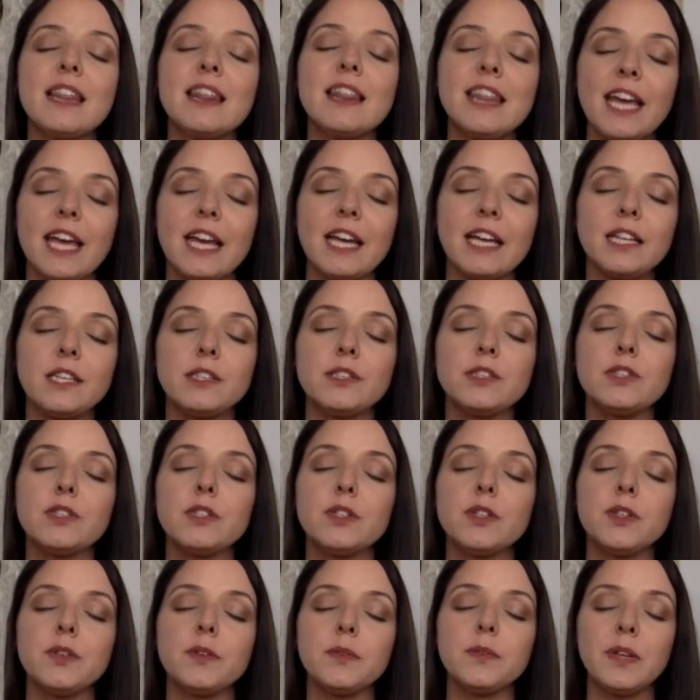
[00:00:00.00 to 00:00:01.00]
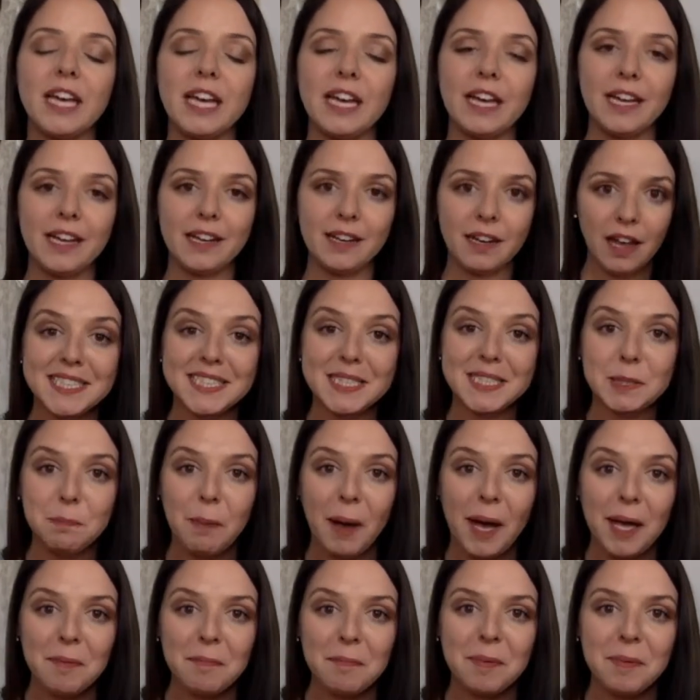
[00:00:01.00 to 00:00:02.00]
things you need.
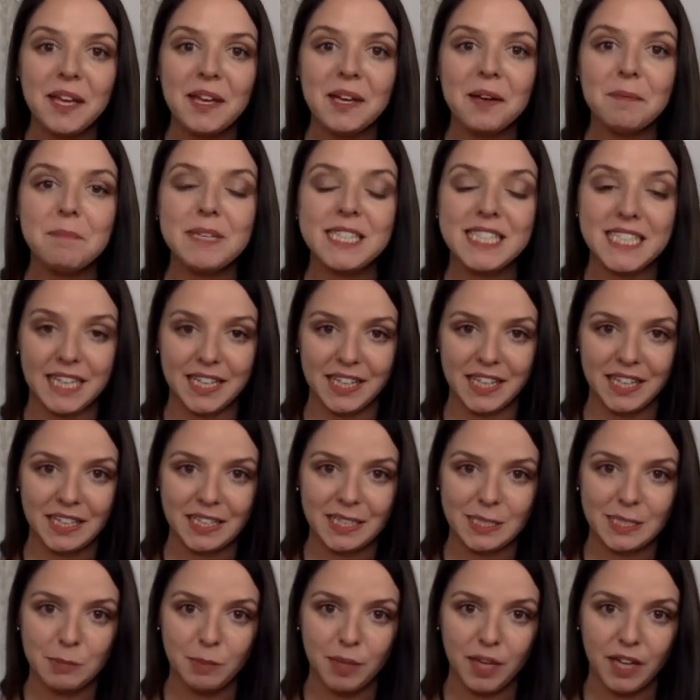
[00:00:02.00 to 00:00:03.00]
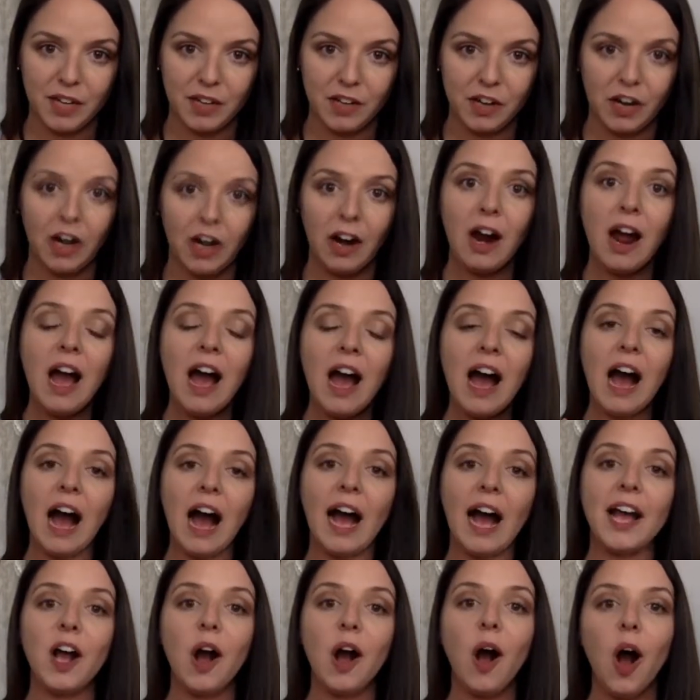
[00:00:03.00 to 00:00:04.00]
Despite being a meticulous planner,
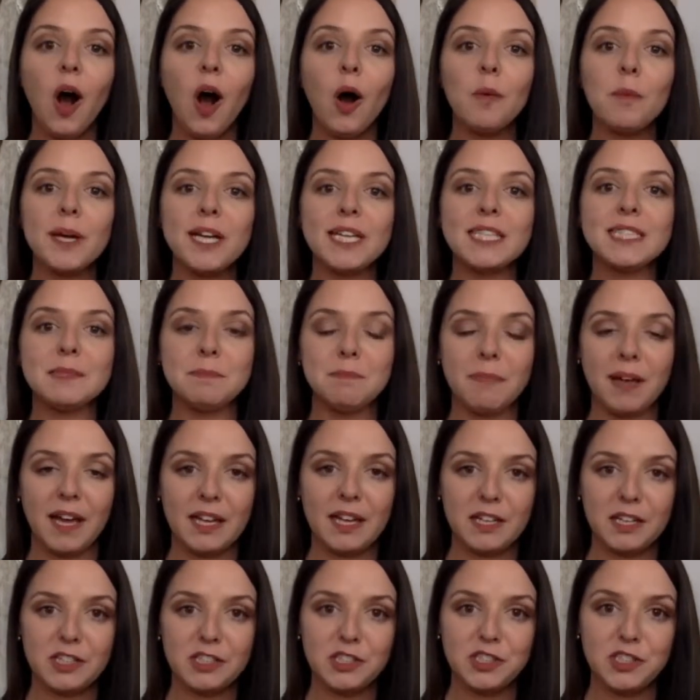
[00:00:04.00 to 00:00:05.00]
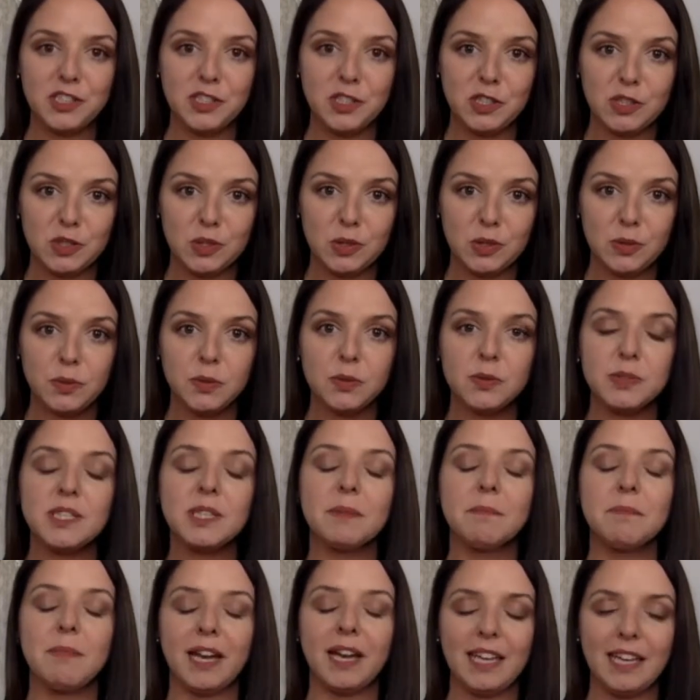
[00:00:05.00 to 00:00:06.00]
I always manage to lose
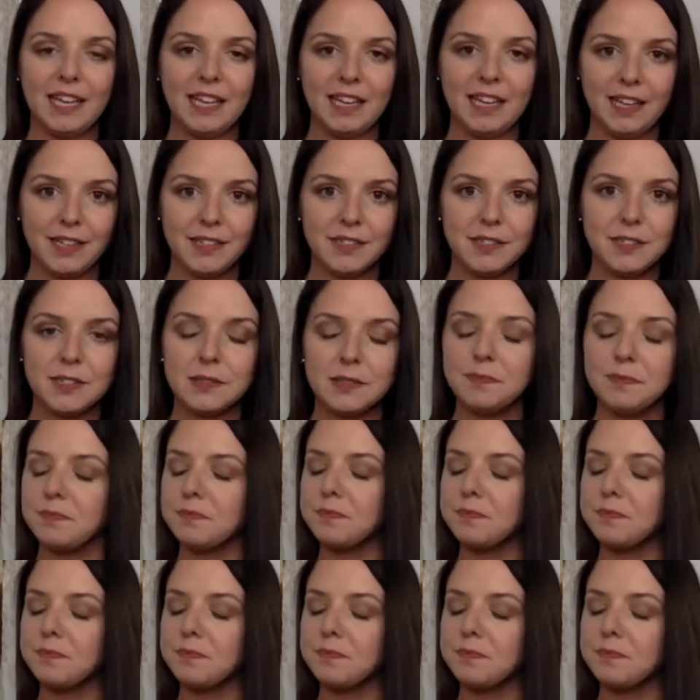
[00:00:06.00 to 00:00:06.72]
my keys.